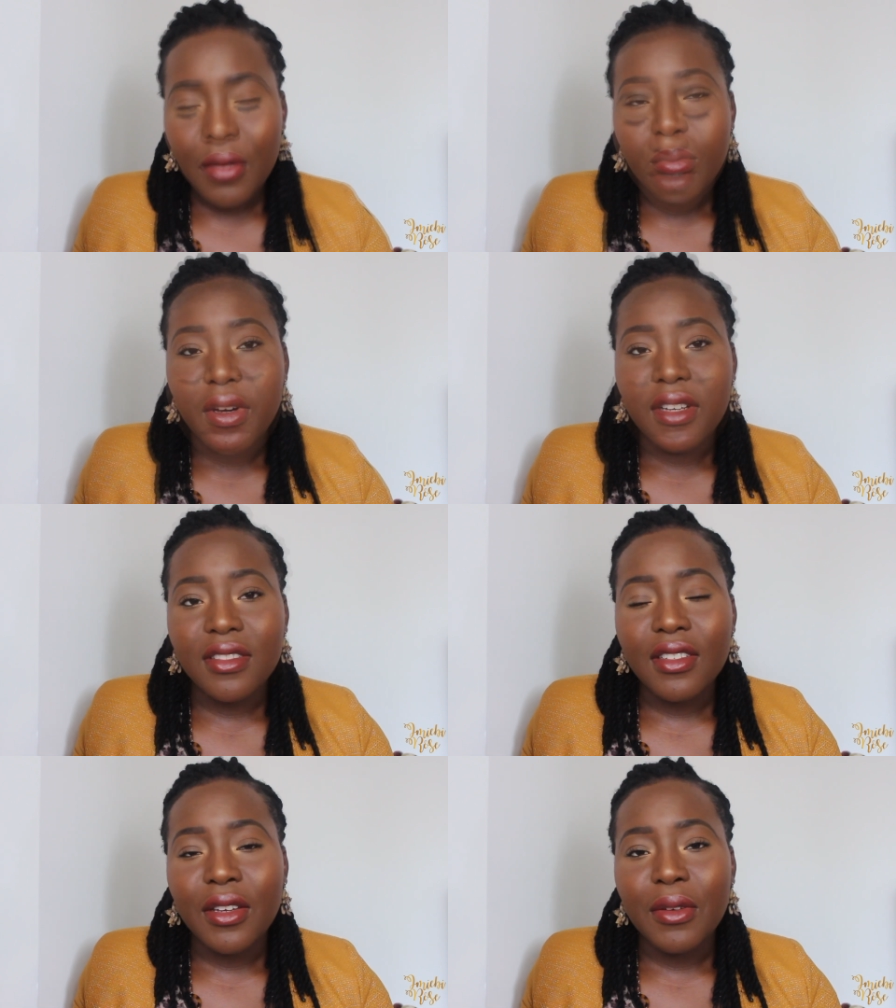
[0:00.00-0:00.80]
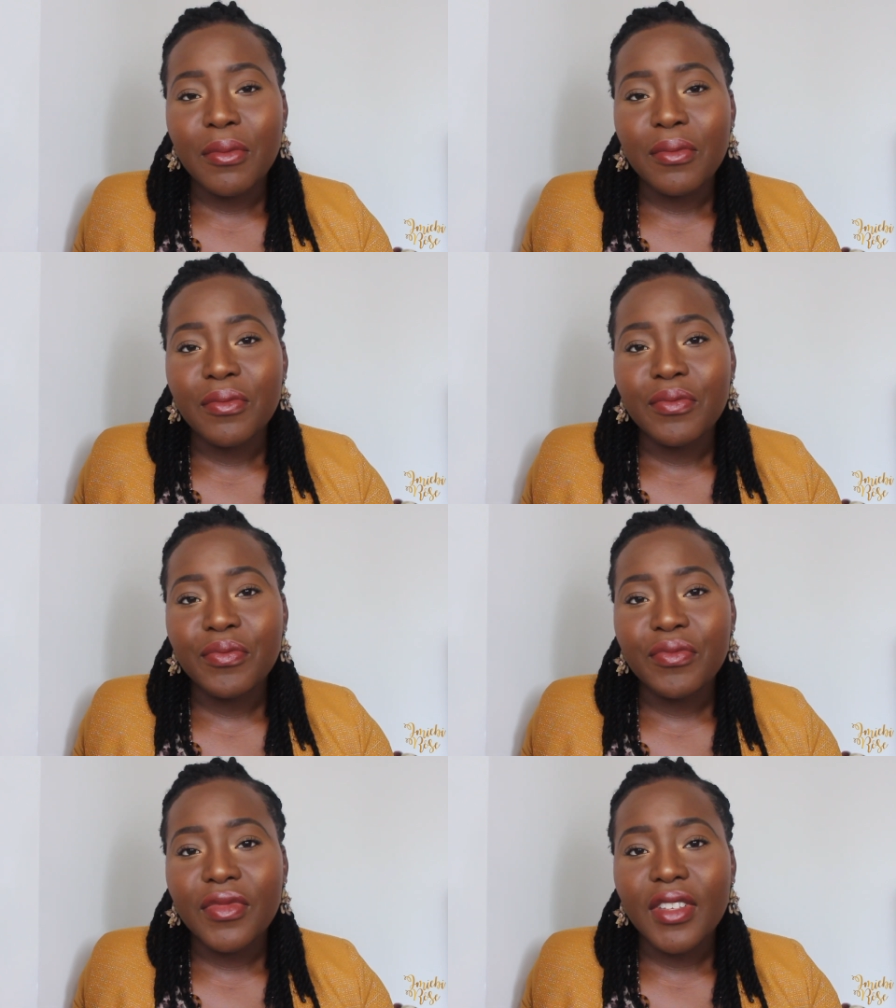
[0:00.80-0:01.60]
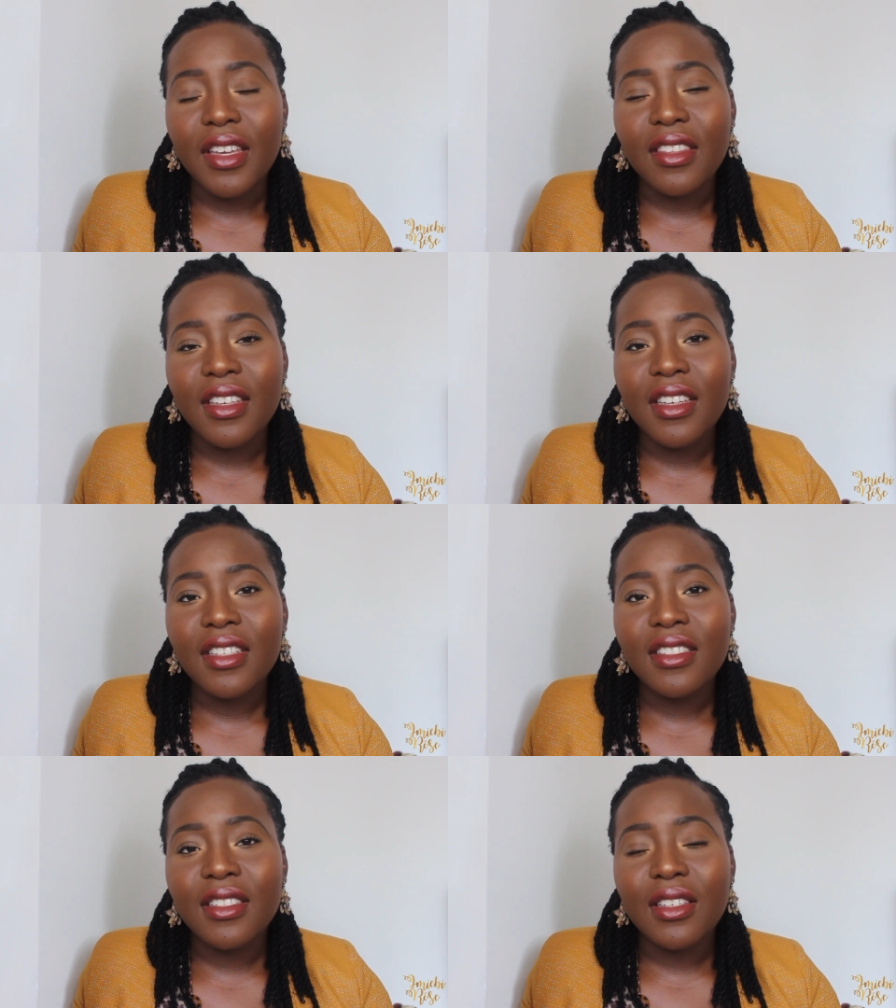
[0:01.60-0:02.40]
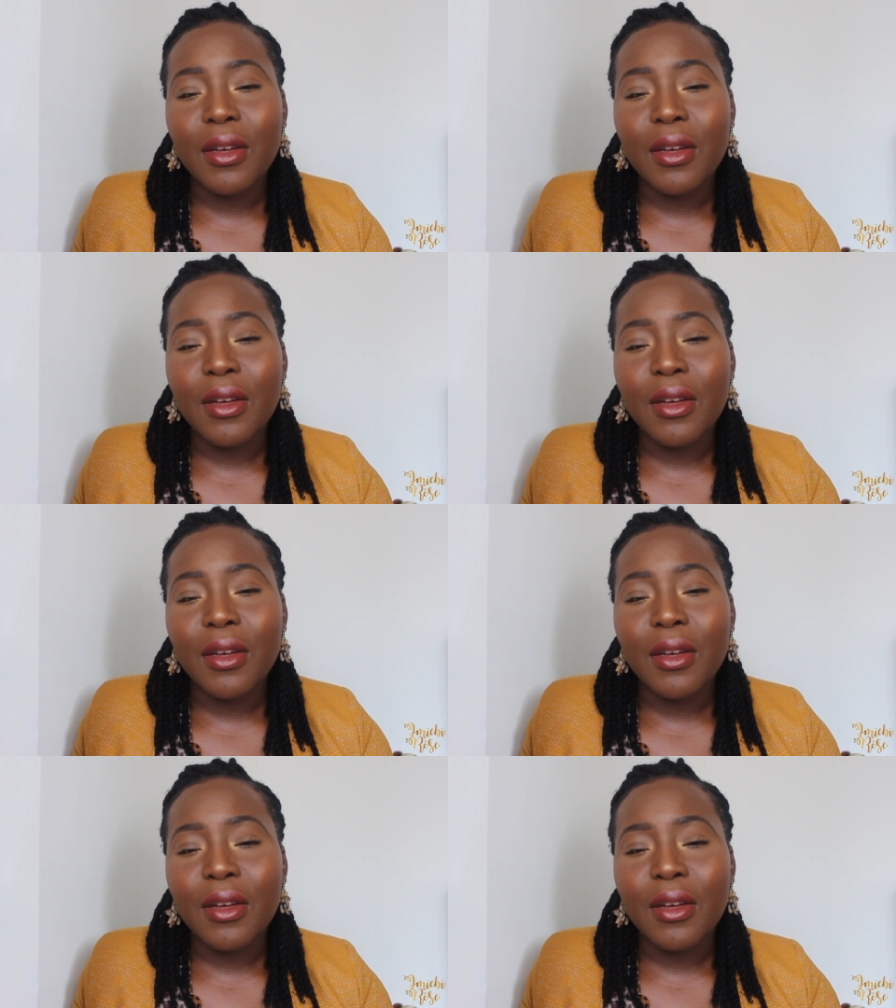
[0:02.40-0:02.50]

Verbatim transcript: But I think it's